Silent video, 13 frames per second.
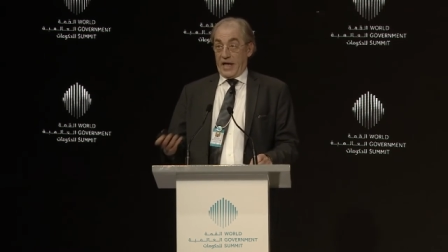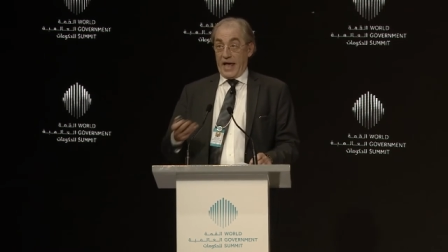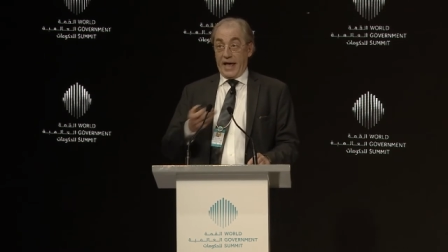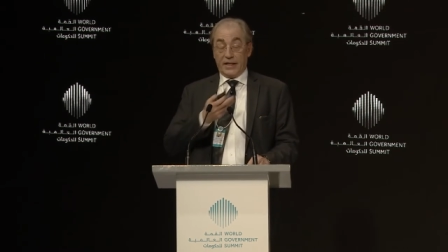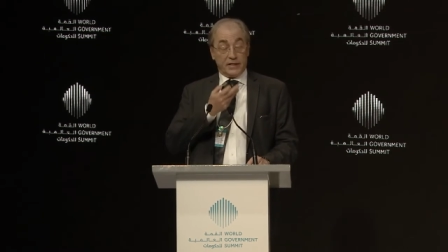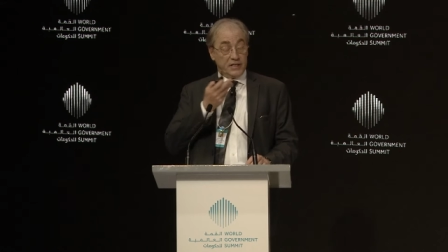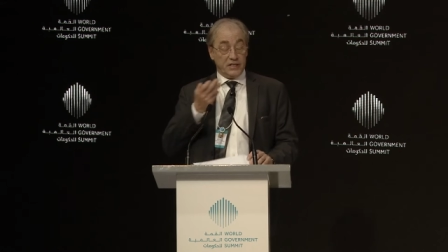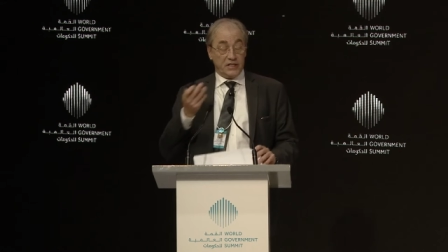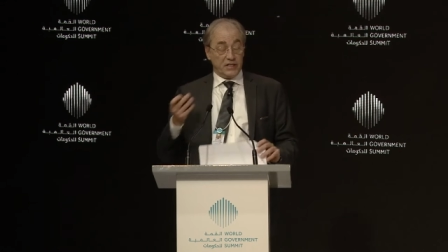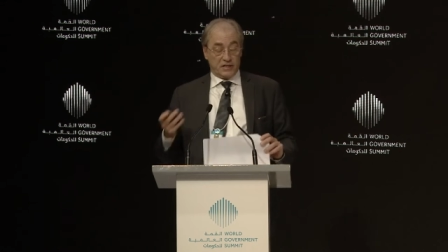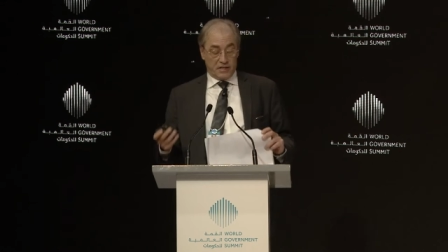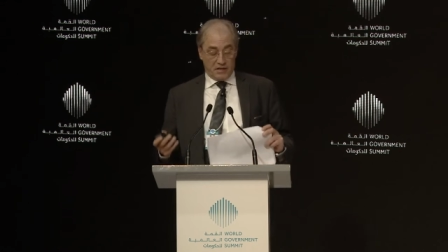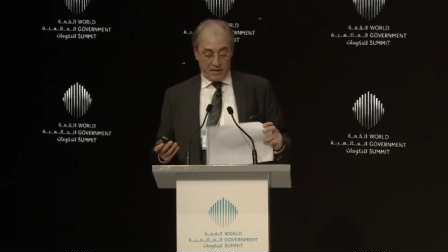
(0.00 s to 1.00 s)
And this
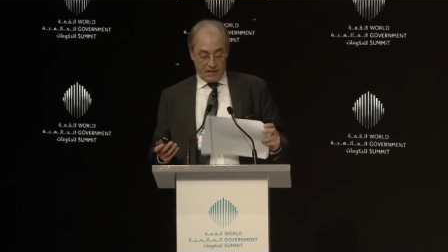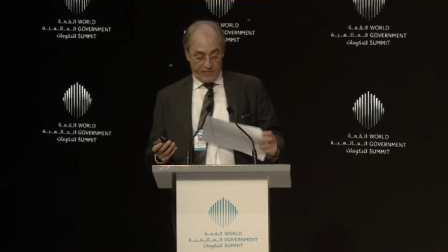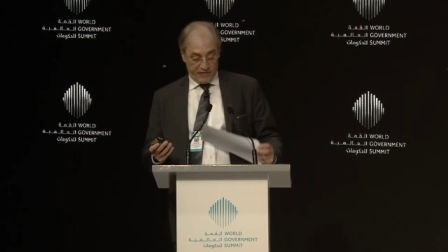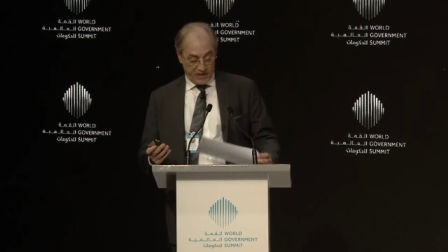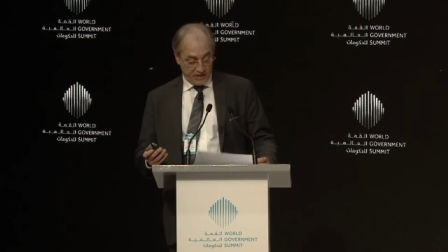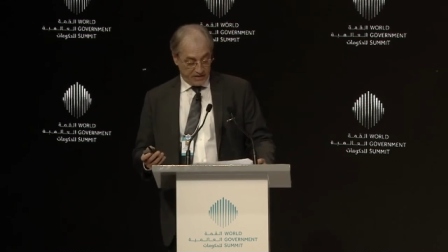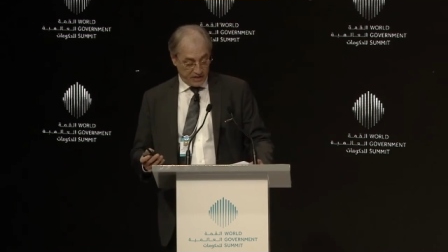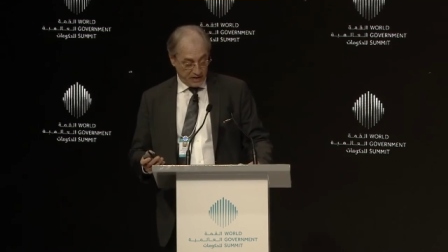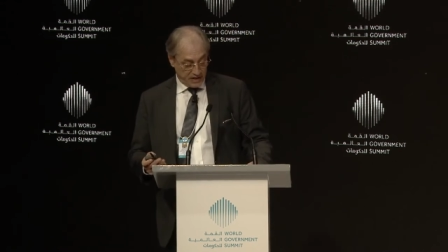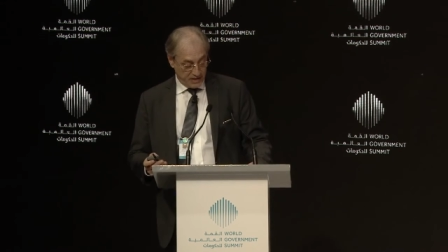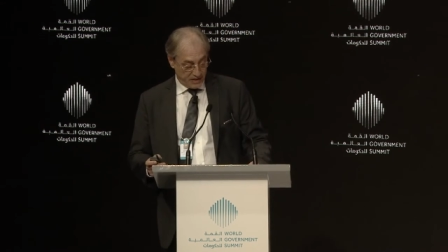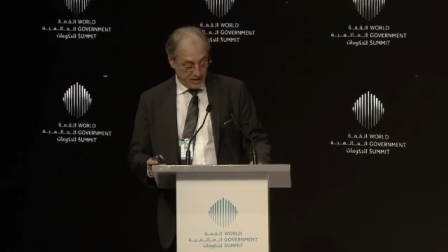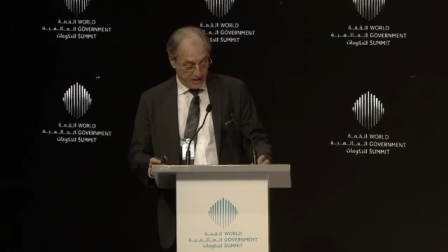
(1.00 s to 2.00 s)
is the reference
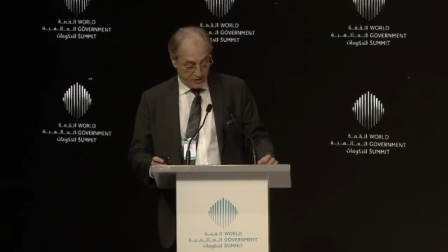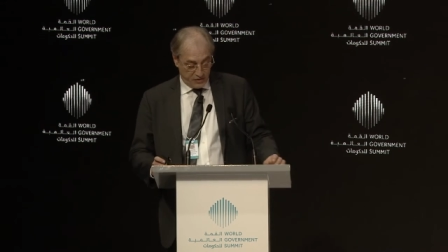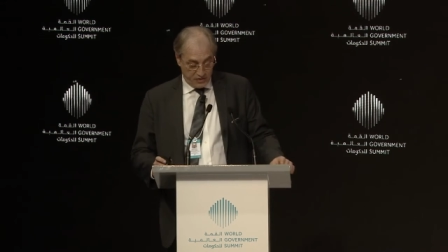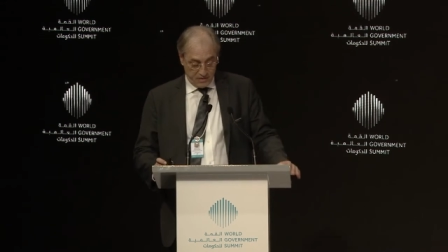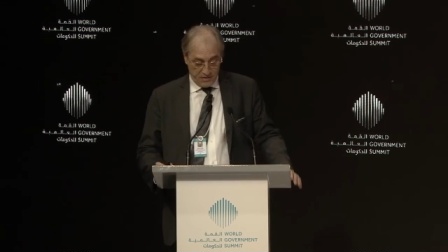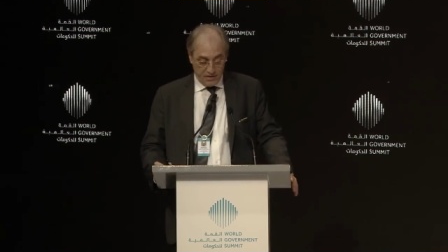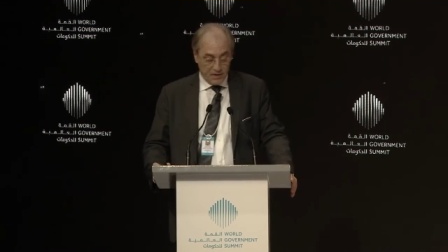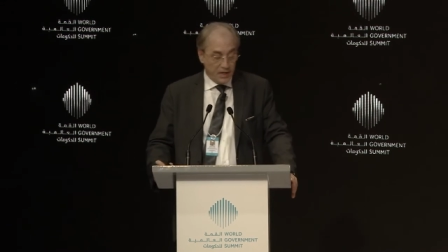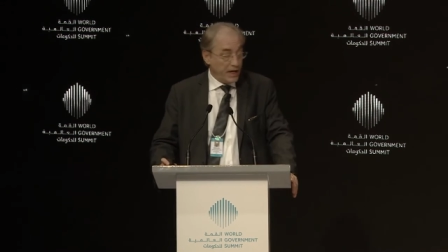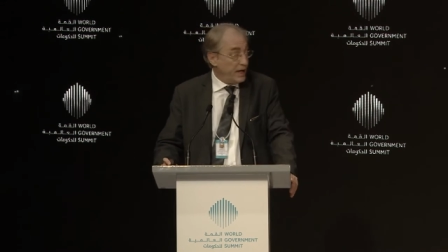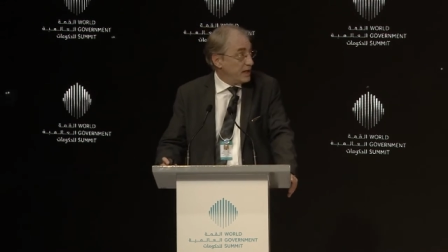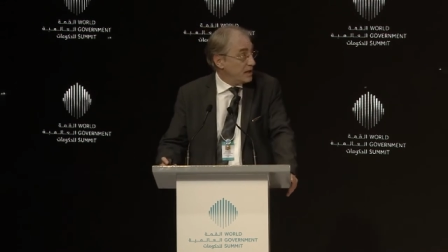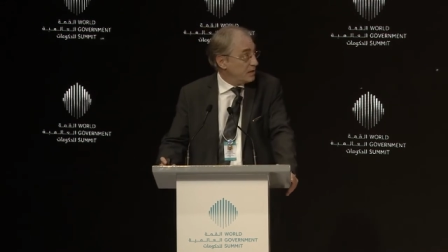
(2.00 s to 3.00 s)
architecture.
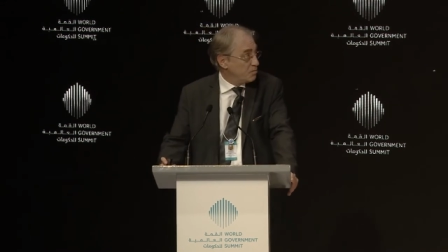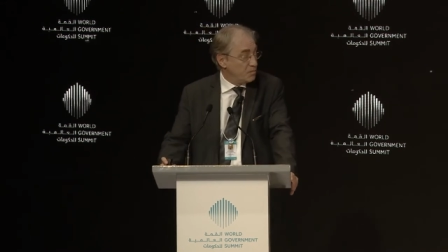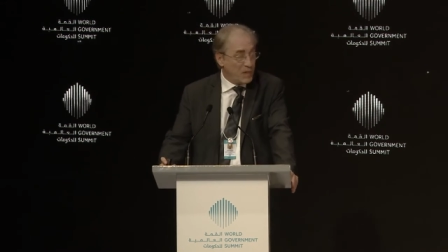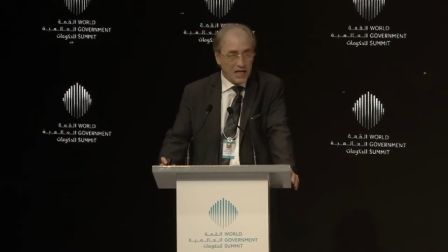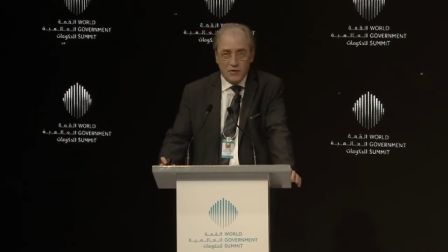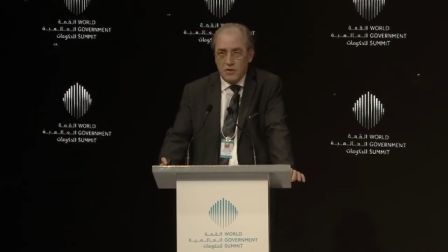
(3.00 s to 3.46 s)
And by